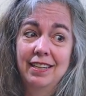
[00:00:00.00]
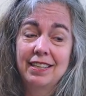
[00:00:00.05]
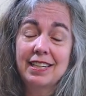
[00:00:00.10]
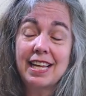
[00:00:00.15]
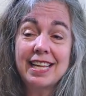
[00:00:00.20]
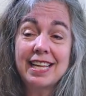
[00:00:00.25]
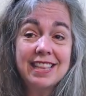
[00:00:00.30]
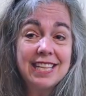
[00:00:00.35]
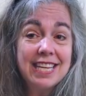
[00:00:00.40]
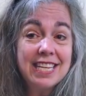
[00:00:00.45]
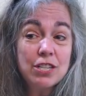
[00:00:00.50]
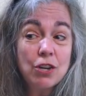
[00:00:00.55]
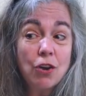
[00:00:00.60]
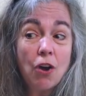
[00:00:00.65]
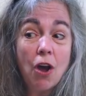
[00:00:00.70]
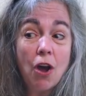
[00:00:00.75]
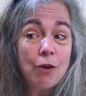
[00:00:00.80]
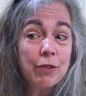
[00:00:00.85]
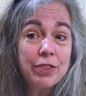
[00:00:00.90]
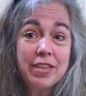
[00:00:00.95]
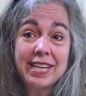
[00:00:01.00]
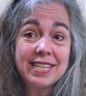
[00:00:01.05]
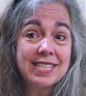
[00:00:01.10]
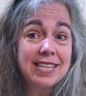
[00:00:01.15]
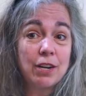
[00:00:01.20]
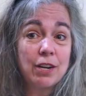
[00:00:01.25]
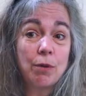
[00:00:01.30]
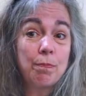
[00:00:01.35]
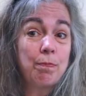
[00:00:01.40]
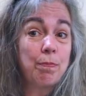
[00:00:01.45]
Like, these are all things
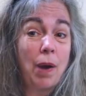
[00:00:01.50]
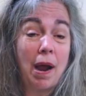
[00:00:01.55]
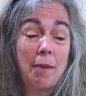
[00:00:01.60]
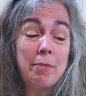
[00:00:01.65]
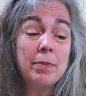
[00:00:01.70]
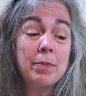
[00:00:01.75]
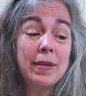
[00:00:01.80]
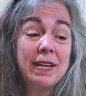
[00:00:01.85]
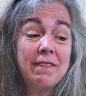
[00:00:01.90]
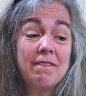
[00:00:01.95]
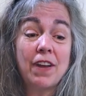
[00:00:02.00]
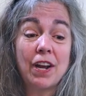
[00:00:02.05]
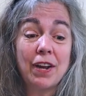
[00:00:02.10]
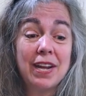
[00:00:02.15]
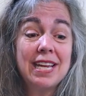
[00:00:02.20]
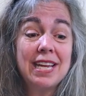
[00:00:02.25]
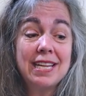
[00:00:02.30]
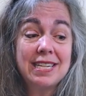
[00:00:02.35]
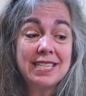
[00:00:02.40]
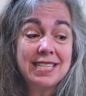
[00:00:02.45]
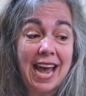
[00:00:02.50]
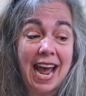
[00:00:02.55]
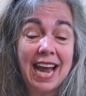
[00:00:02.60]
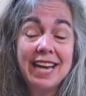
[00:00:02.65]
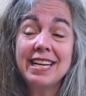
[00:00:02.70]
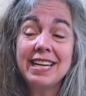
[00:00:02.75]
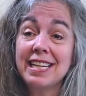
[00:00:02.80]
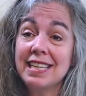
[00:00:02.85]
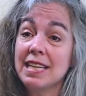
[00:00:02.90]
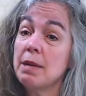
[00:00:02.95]
that are probably very
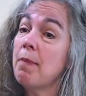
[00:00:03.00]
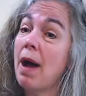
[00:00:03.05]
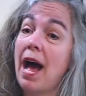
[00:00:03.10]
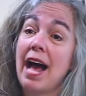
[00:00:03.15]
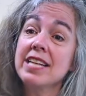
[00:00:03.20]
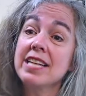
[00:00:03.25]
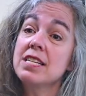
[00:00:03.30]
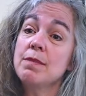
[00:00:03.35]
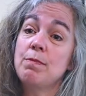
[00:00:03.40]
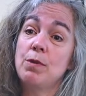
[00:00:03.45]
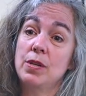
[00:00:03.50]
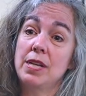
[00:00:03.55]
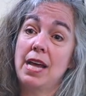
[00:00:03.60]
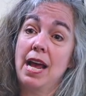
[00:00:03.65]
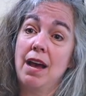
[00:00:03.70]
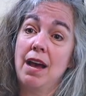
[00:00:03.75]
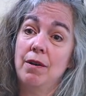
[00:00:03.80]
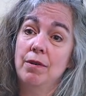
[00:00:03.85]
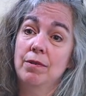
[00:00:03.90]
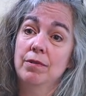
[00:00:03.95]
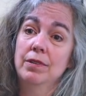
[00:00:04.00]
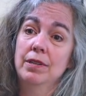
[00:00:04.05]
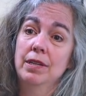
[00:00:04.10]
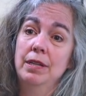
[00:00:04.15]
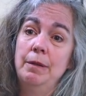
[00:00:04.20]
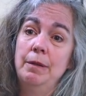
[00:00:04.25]
technically possible now.